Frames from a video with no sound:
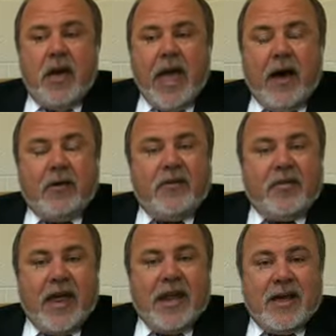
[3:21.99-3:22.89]
How does
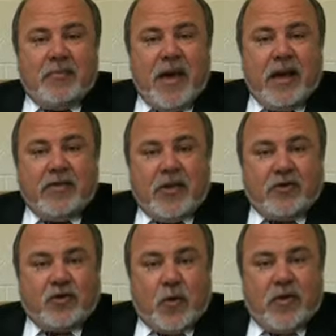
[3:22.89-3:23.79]
that impact
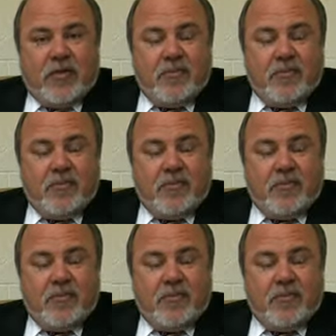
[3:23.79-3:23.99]
their choice,